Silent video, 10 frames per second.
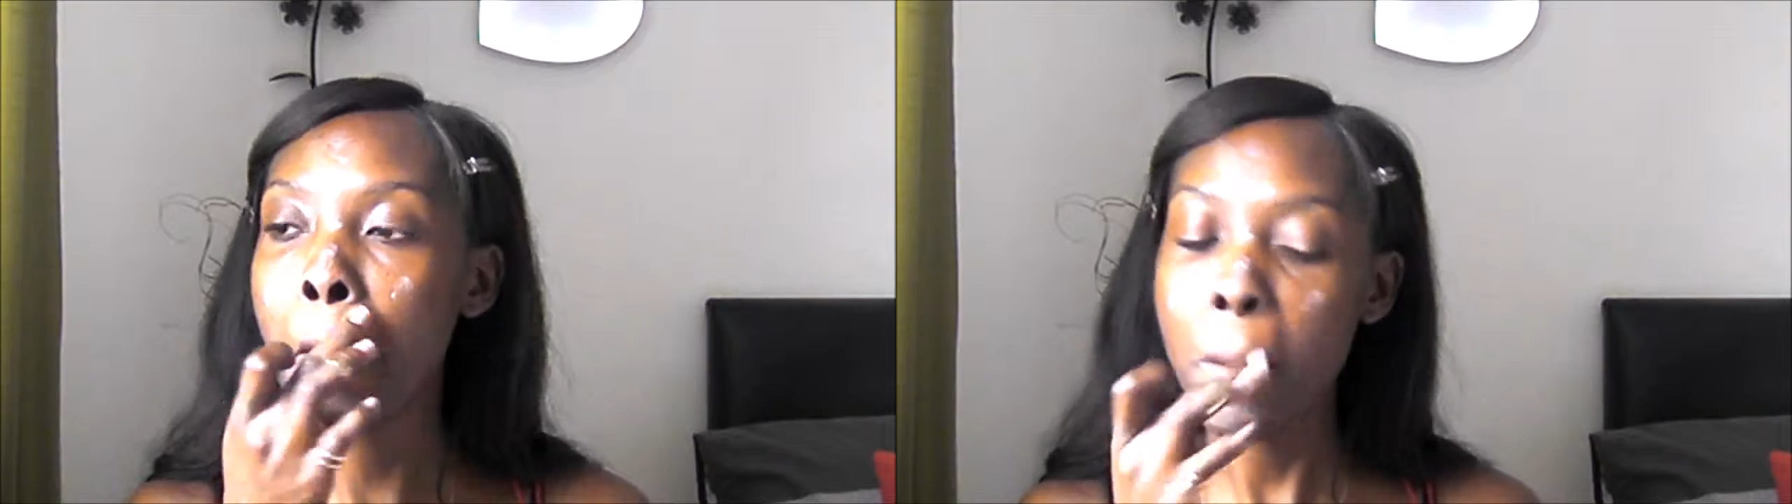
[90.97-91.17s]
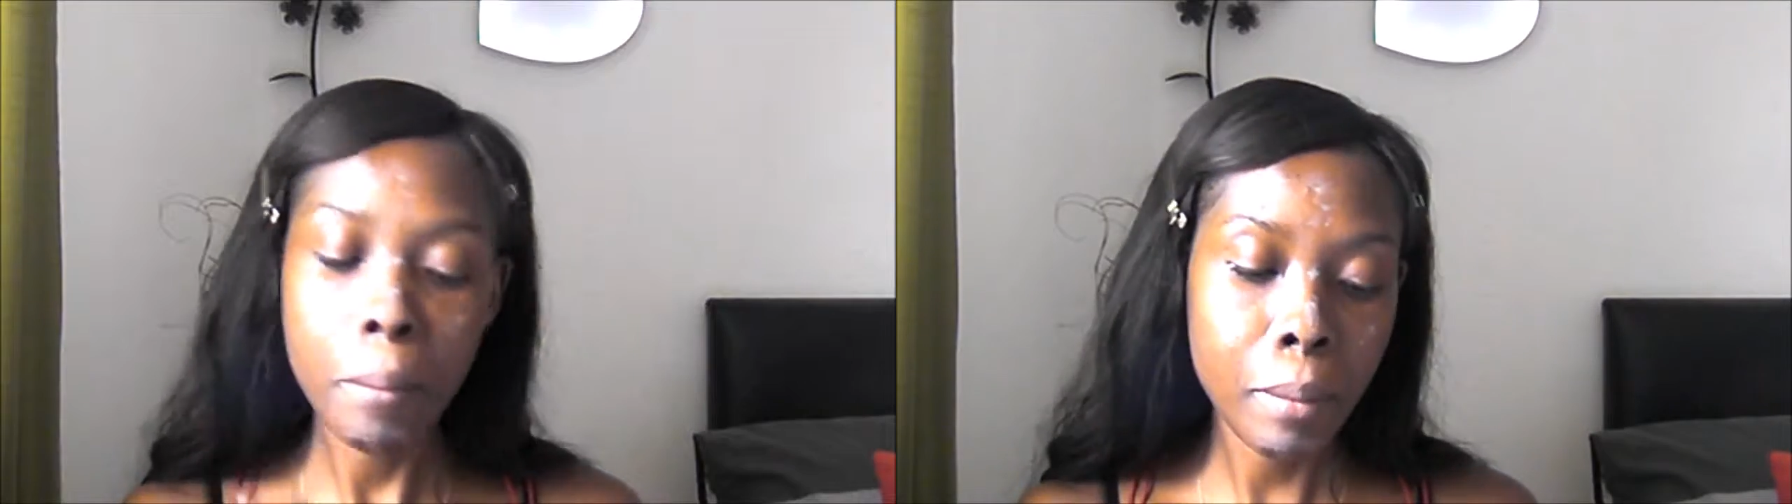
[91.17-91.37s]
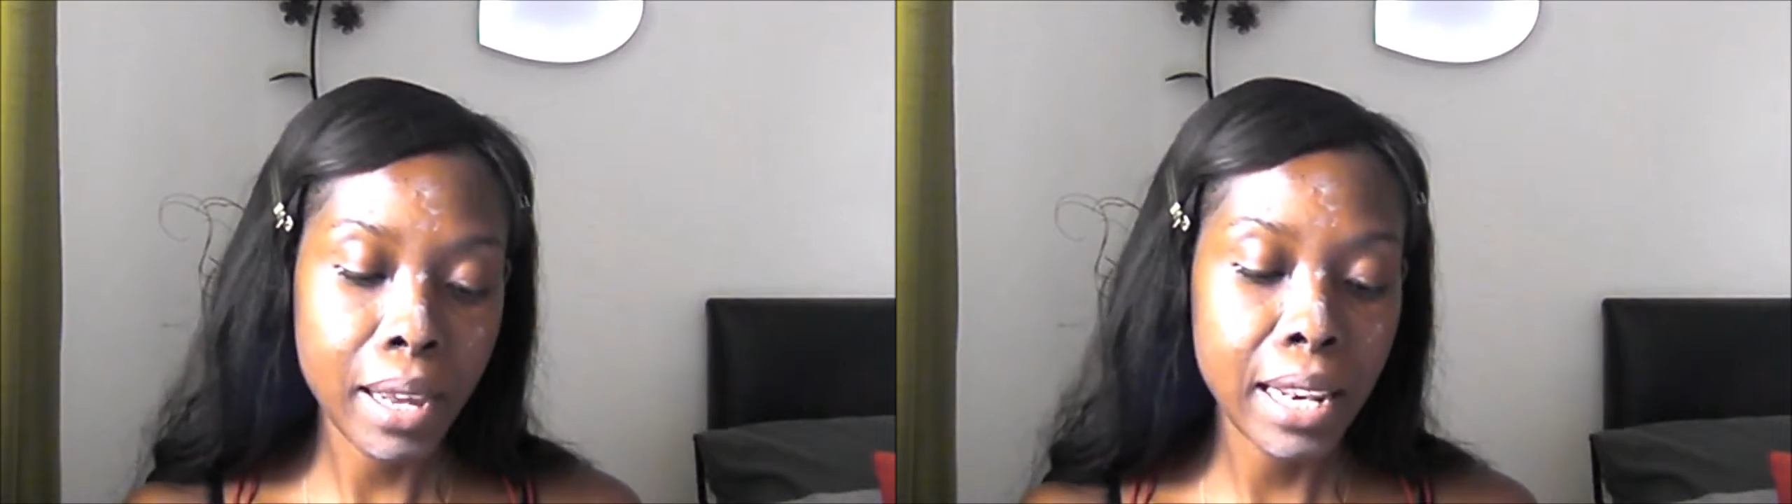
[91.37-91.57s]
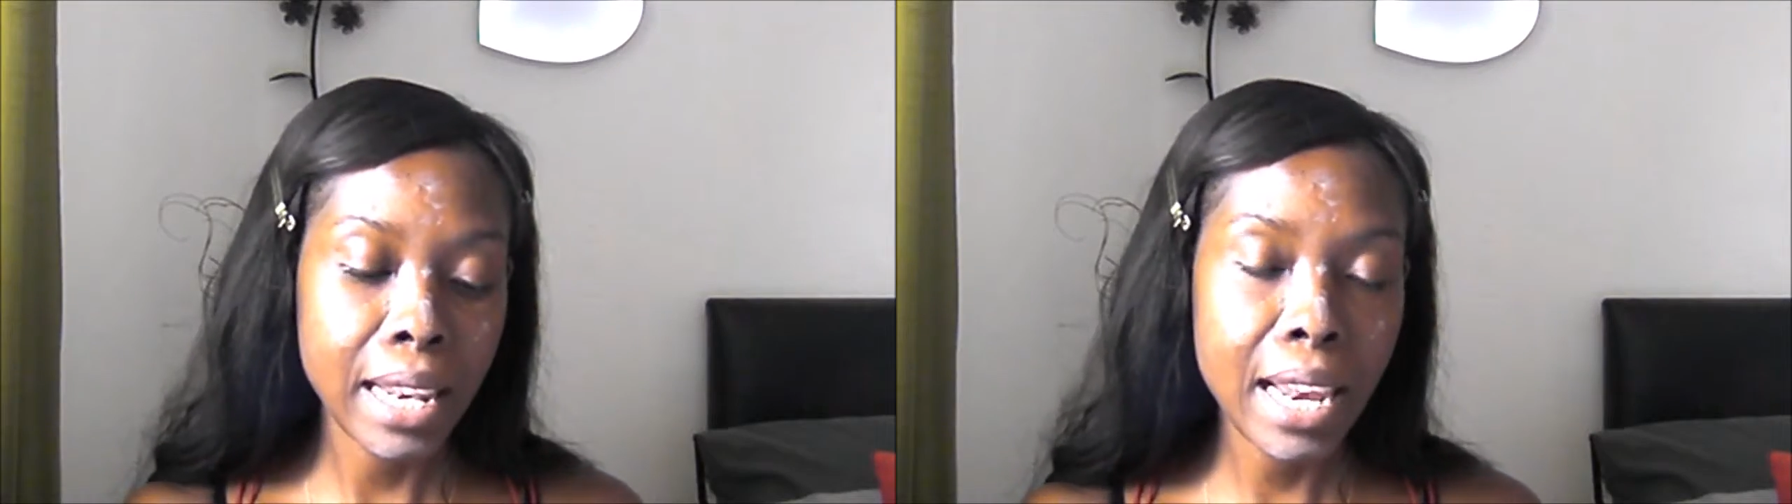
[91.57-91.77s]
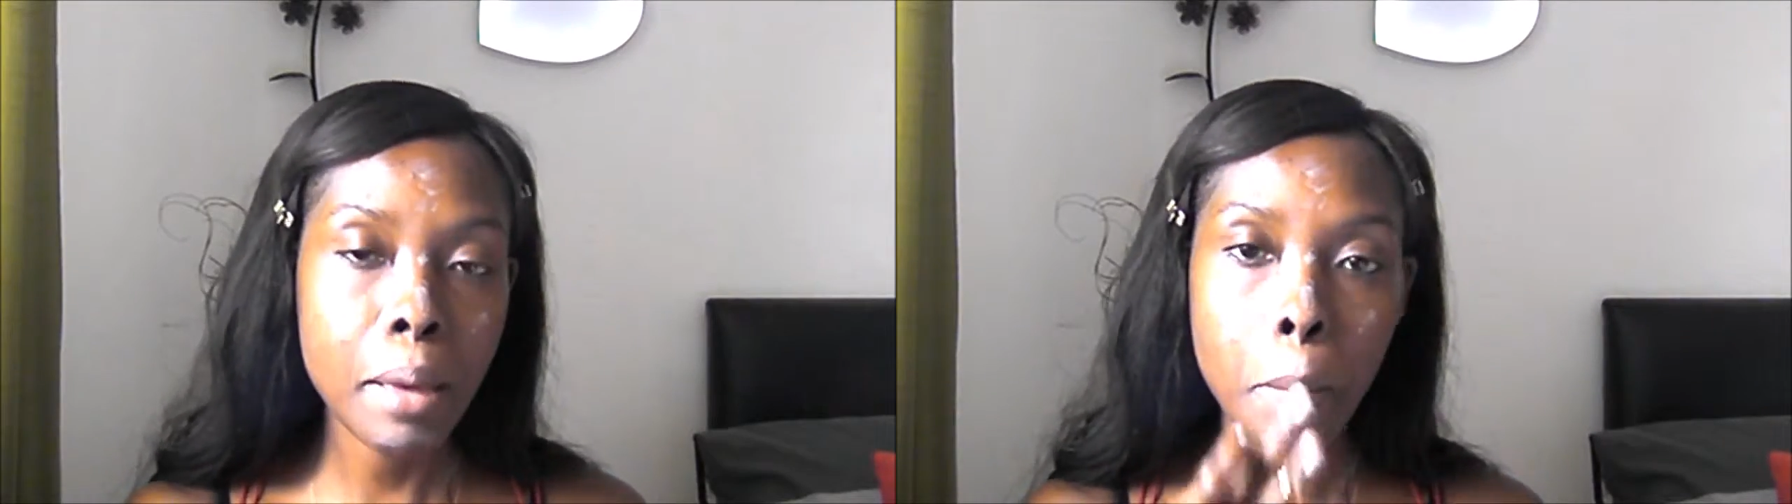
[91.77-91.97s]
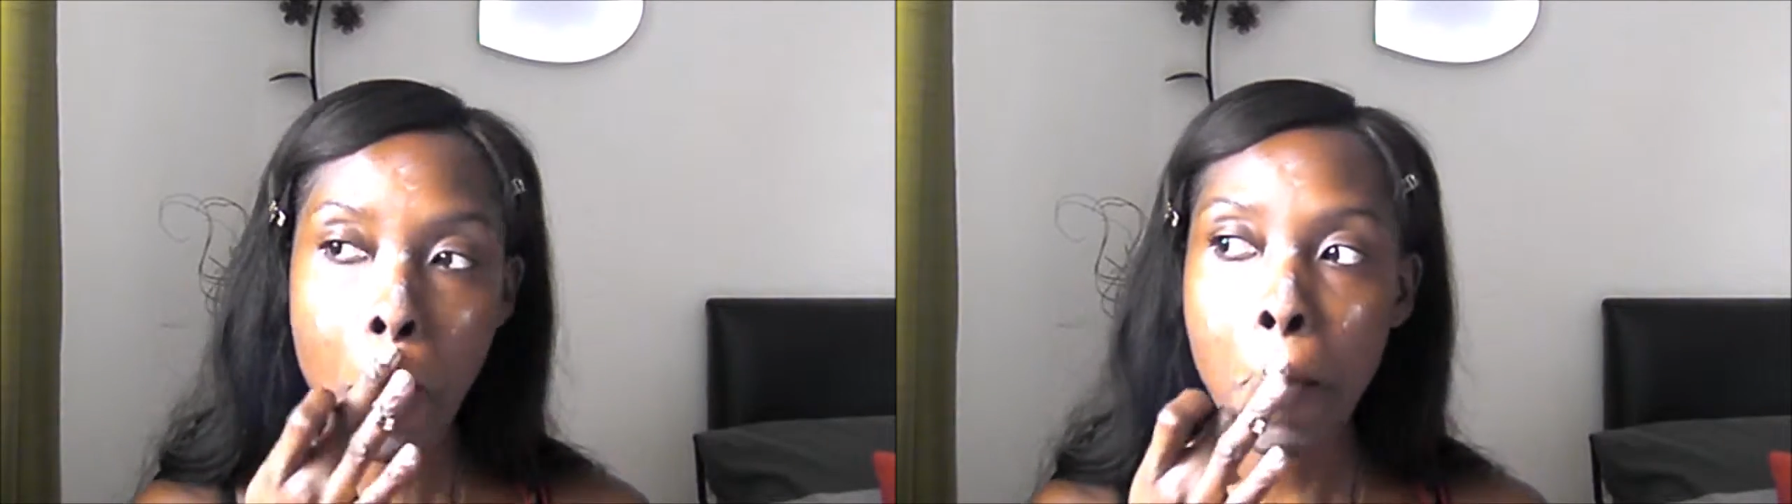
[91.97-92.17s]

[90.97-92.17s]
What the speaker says: on my lip.